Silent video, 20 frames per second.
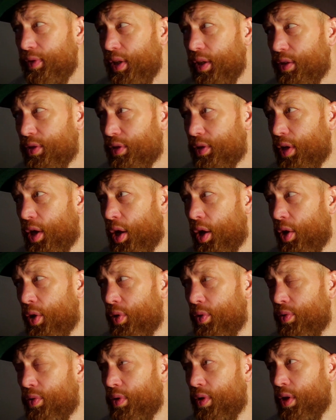
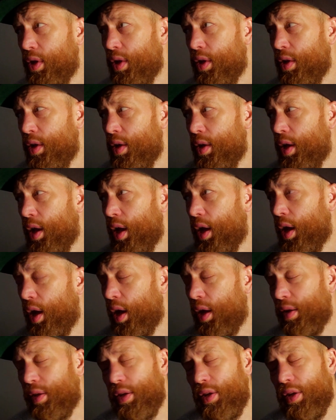So.
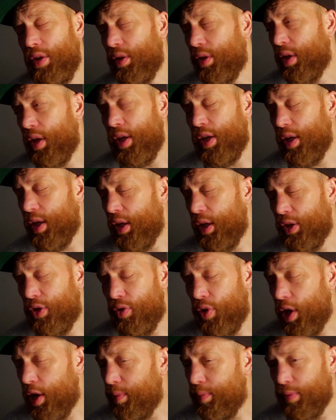Look,
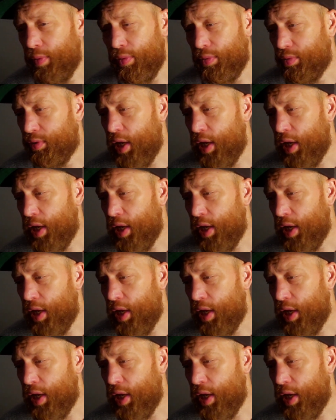incredible.